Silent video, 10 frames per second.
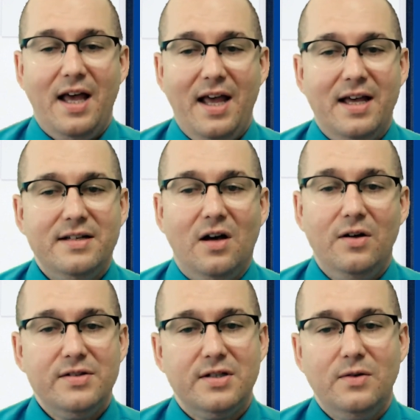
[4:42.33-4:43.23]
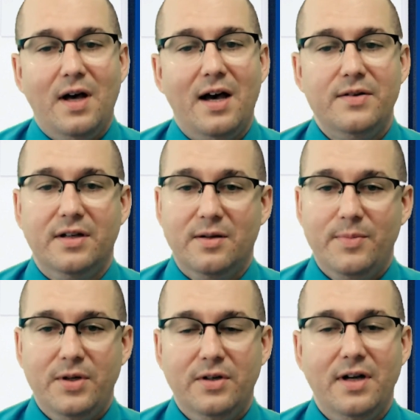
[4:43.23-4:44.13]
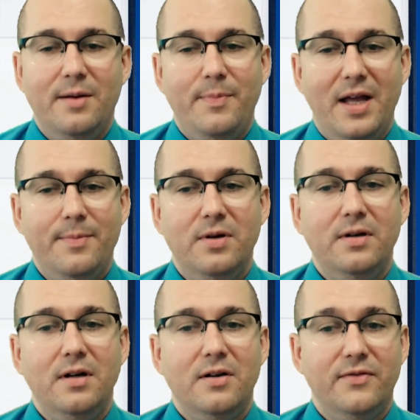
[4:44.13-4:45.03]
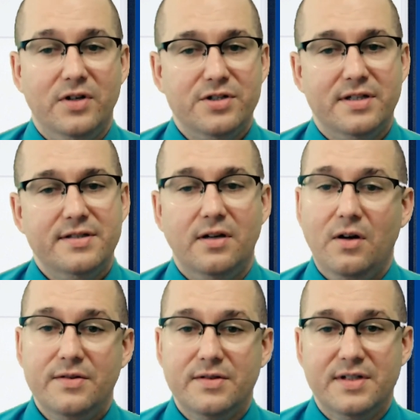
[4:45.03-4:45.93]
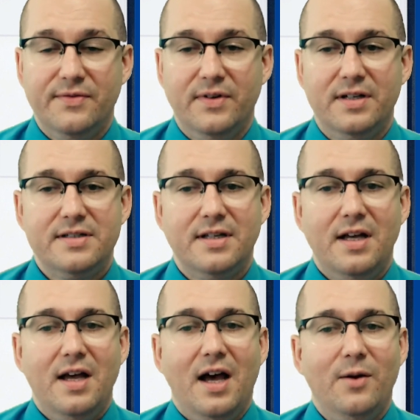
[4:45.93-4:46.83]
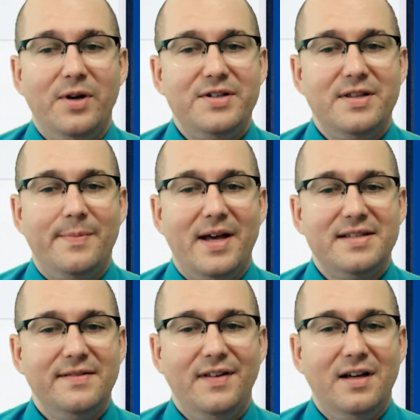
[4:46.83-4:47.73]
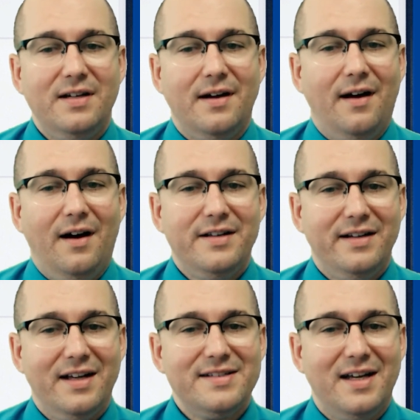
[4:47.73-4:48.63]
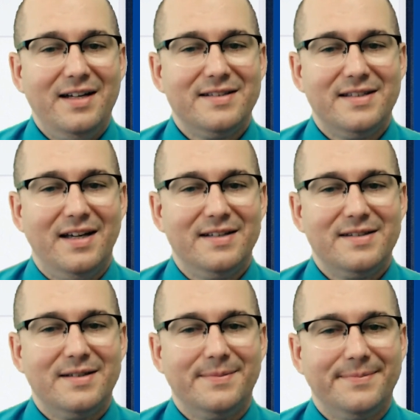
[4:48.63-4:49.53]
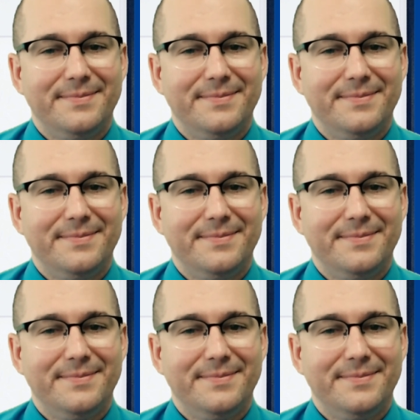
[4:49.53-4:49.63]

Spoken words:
and also how the computer and paper versions are also different. I wish you the best of luck on your next IELTS test.